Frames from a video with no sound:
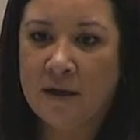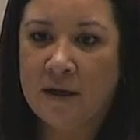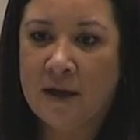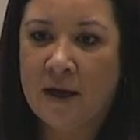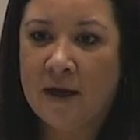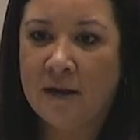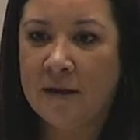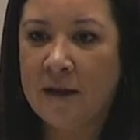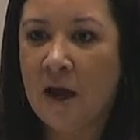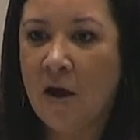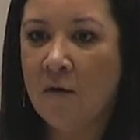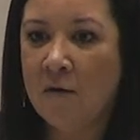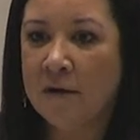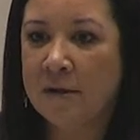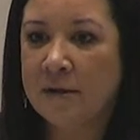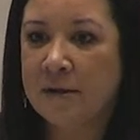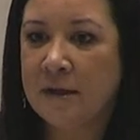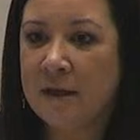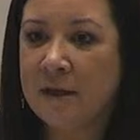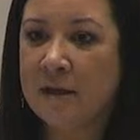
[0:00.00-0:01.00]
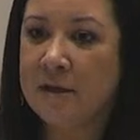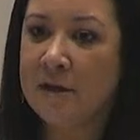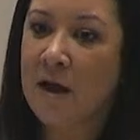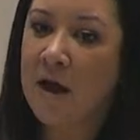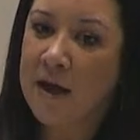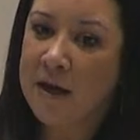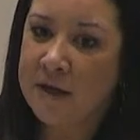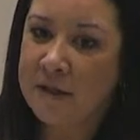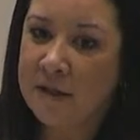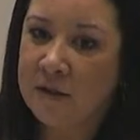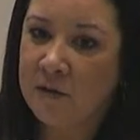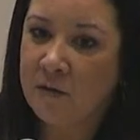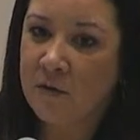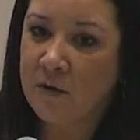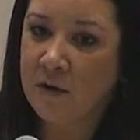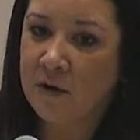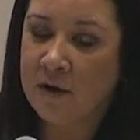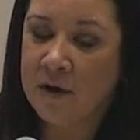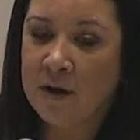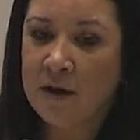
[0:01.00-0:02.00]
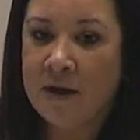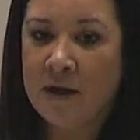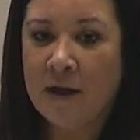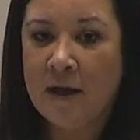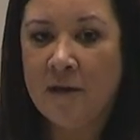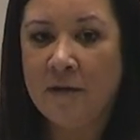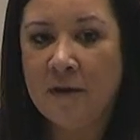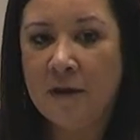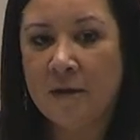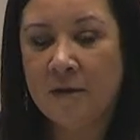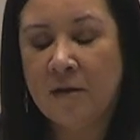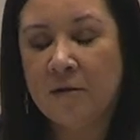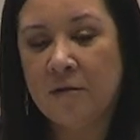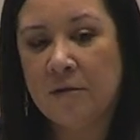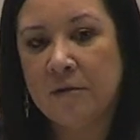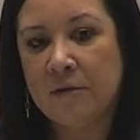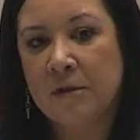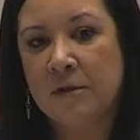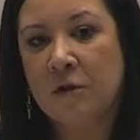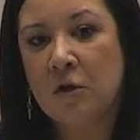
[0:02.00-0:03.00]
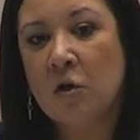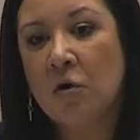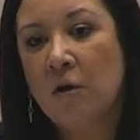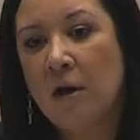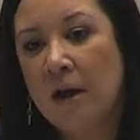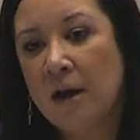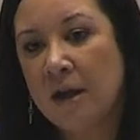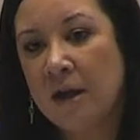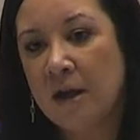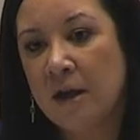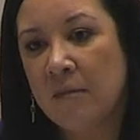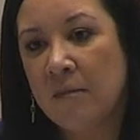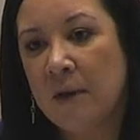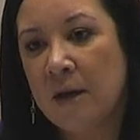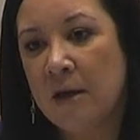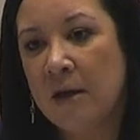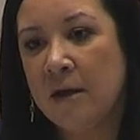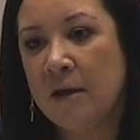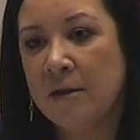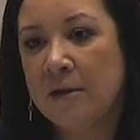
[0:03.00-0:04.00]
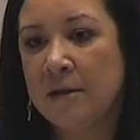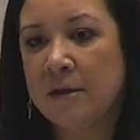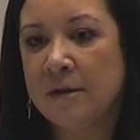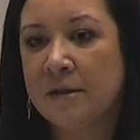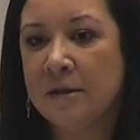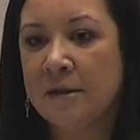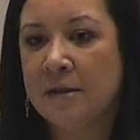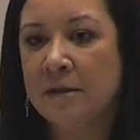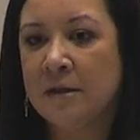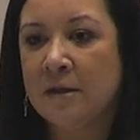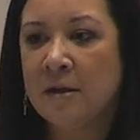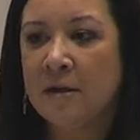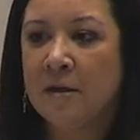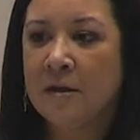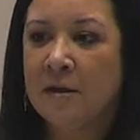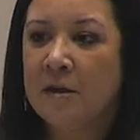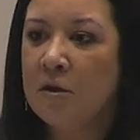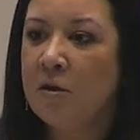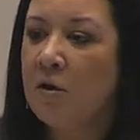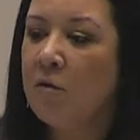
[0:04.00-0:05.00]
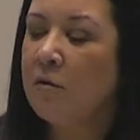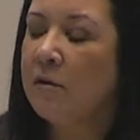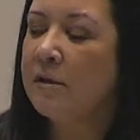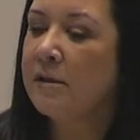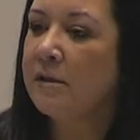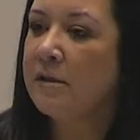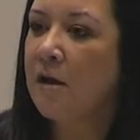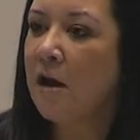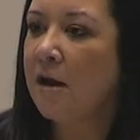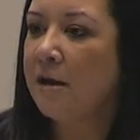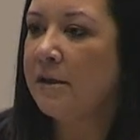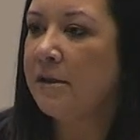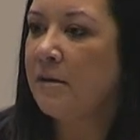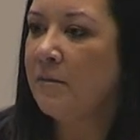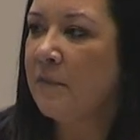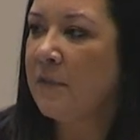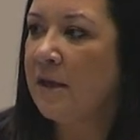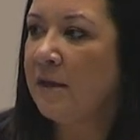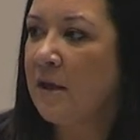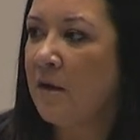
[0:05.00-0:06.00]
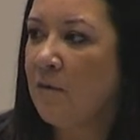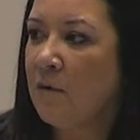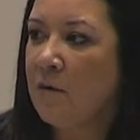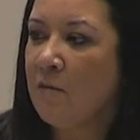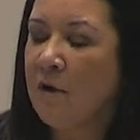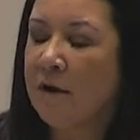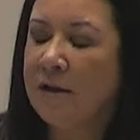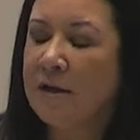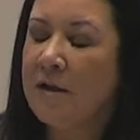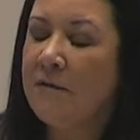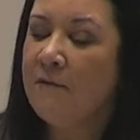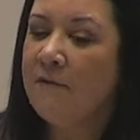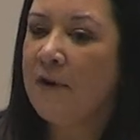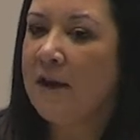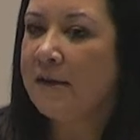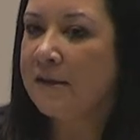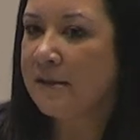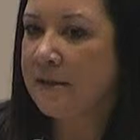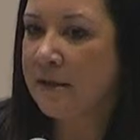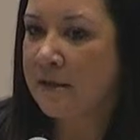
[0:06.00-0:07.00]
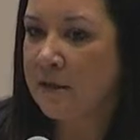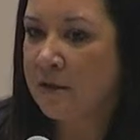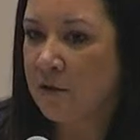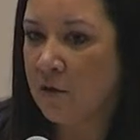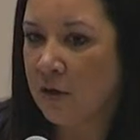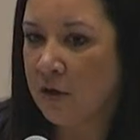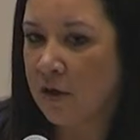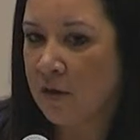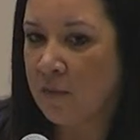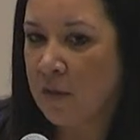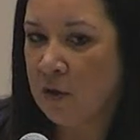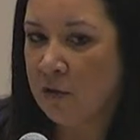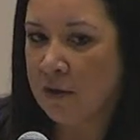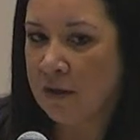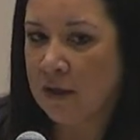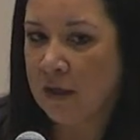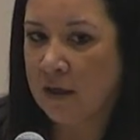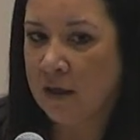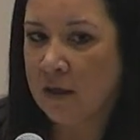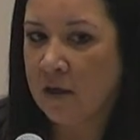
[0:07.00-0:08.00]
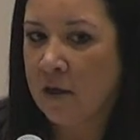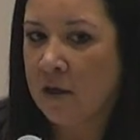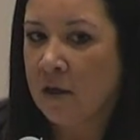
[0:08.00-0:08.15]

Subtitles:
And now it's like an eyesore, and then there's crime, and it's not something that we want to invest in our community.